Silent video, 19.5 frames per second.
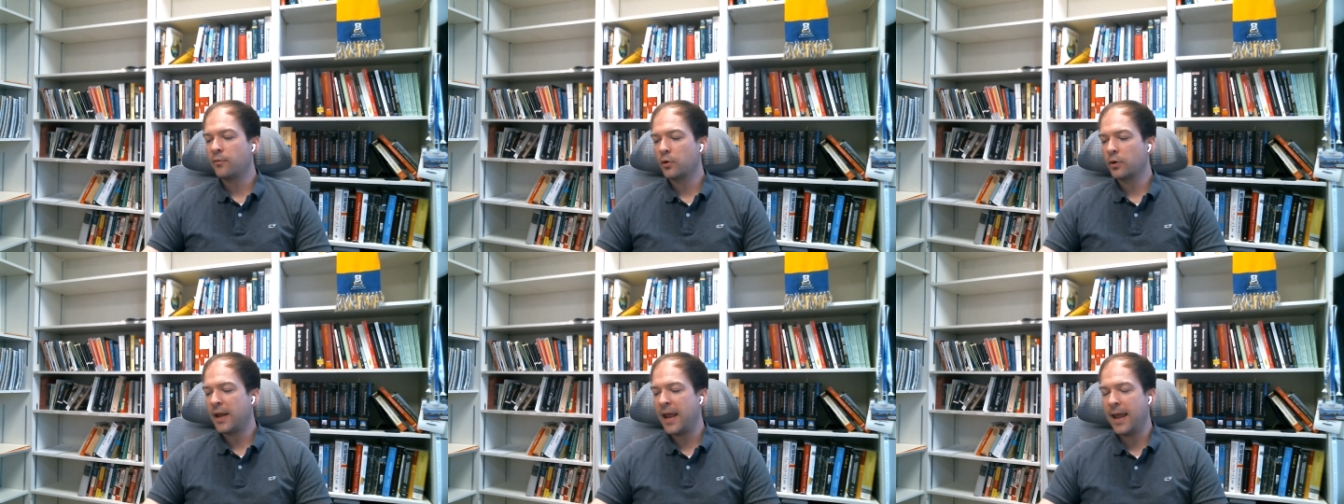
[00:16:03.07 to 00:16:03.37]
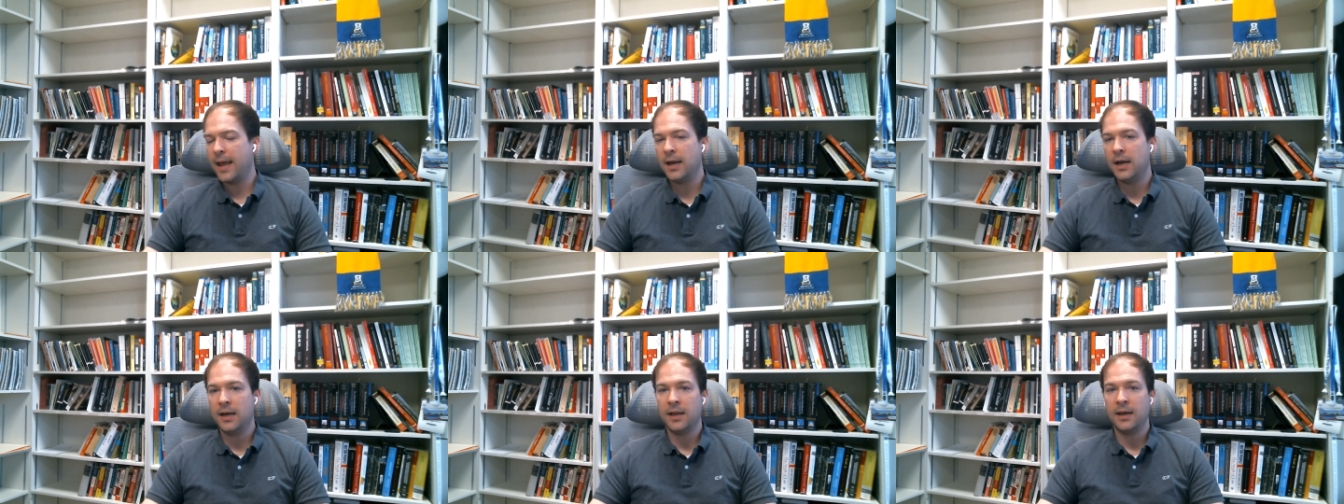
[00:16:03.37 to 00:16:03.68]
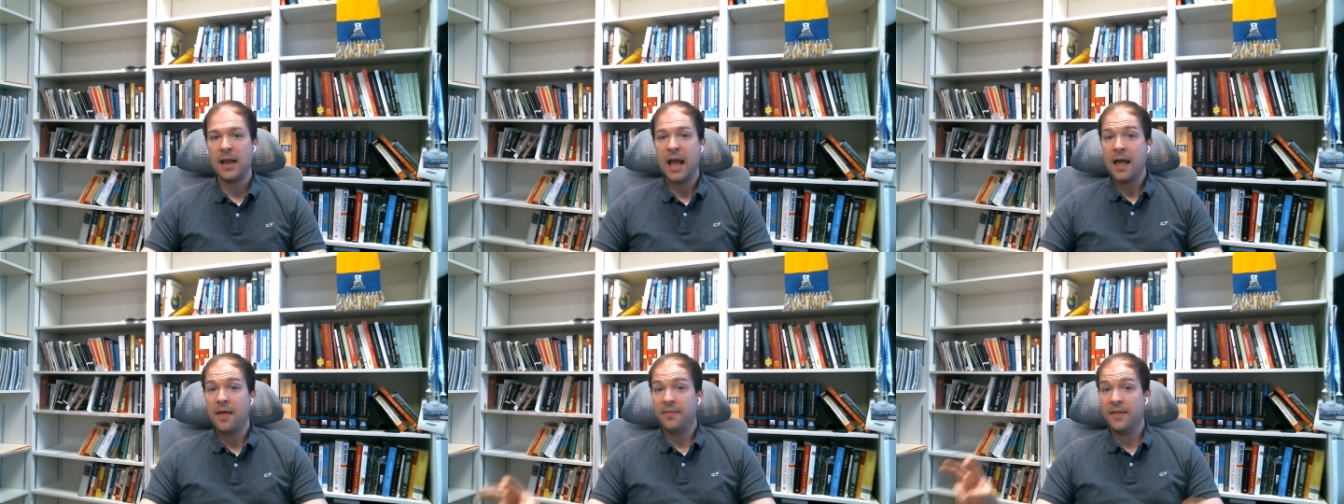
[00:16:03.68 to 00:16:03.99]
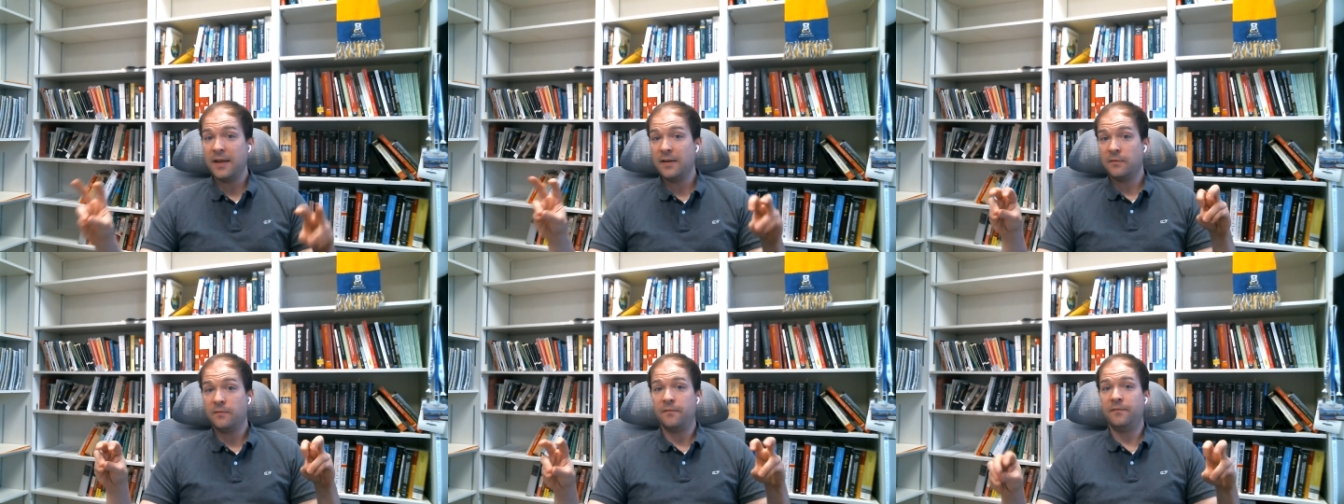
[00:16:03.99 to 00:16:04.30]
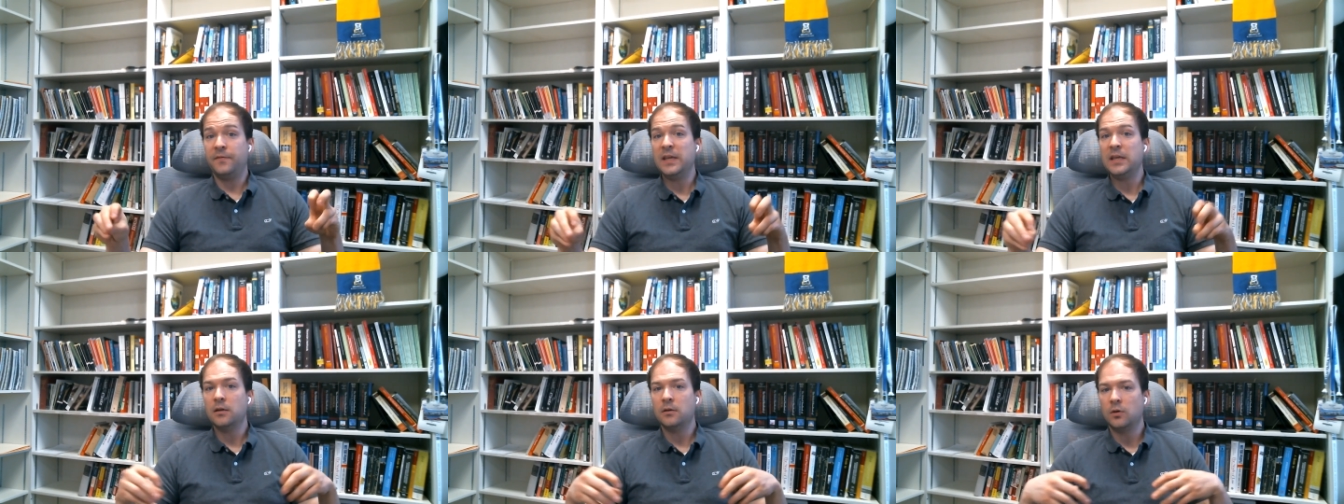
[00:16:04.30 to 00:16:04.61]
candidate they
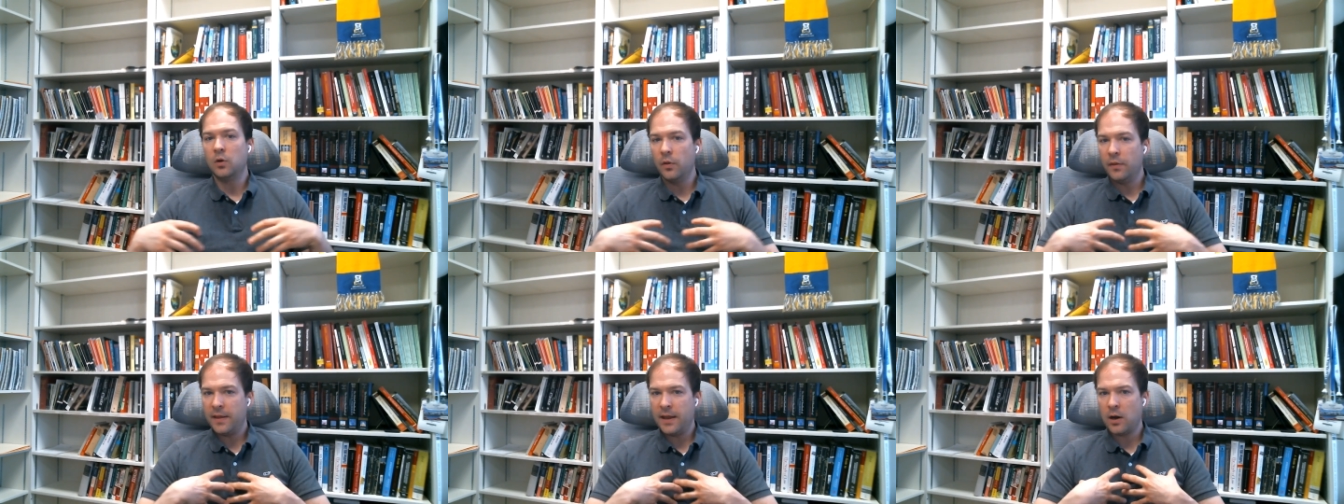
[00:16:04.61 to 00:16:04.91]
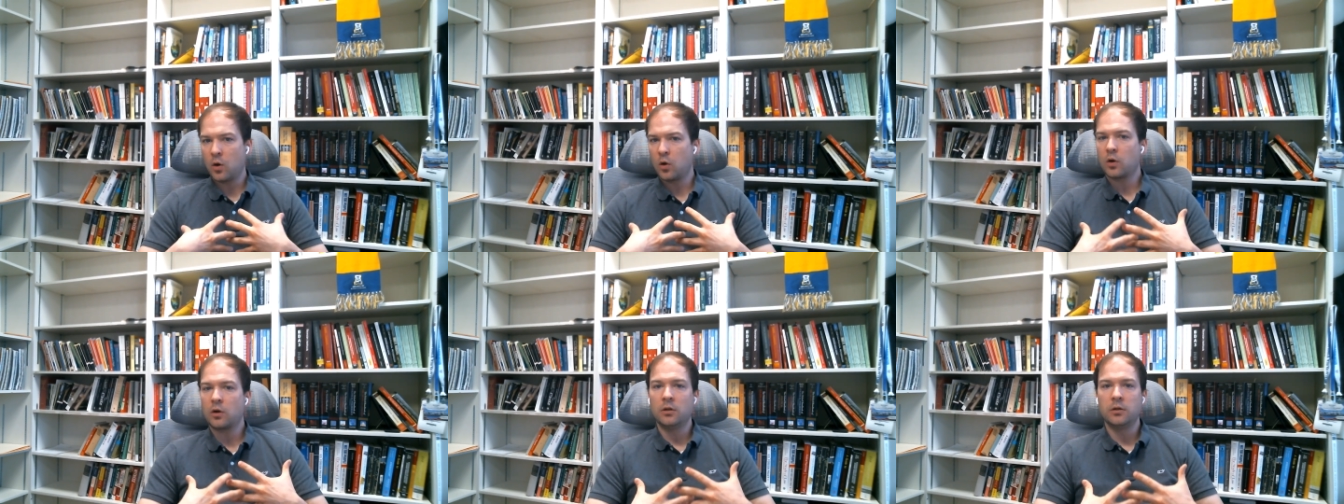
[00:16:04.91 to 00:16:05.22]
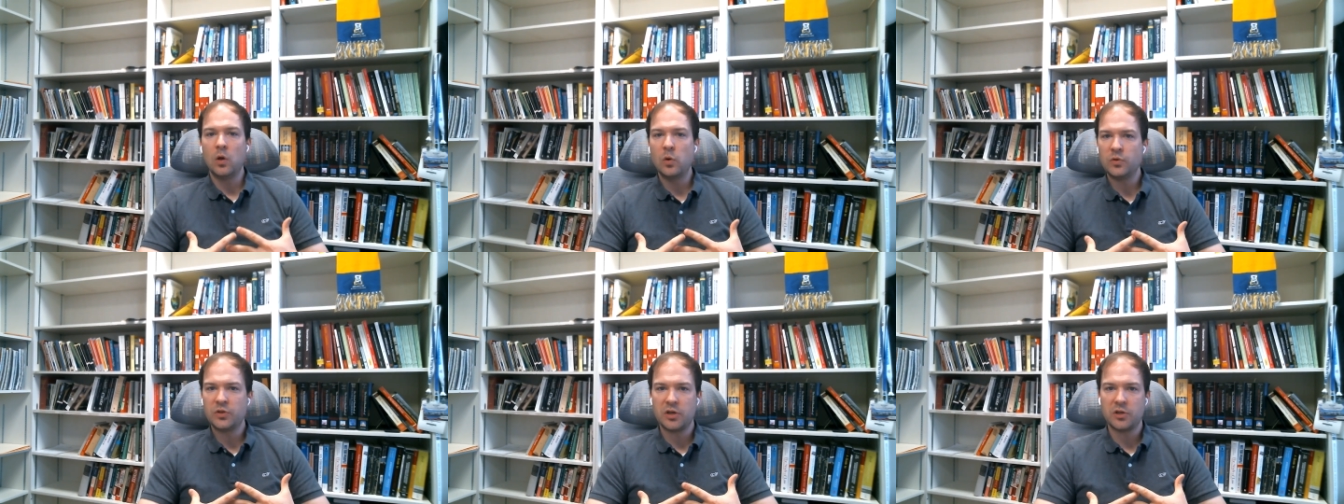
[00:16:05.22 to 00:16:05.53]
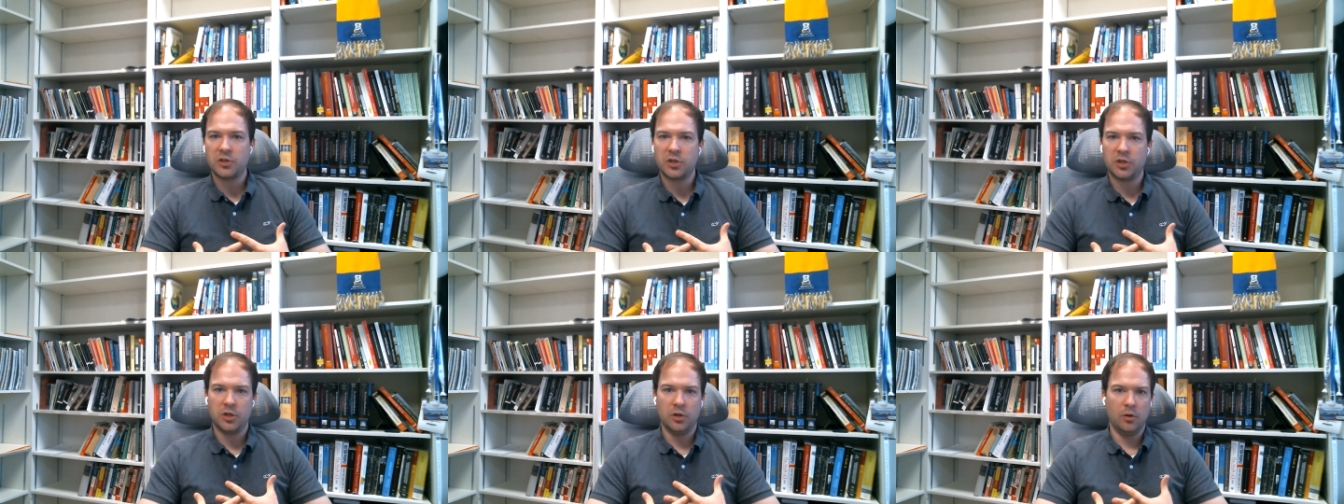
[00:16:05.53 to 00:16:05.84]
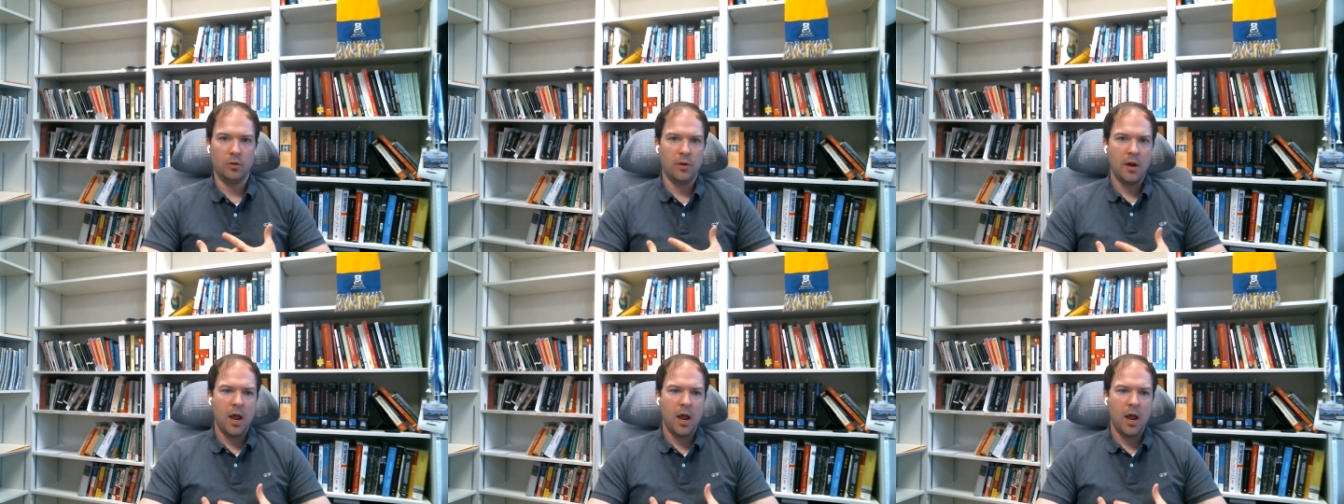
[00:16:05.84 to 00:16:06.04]
feel they are closest to.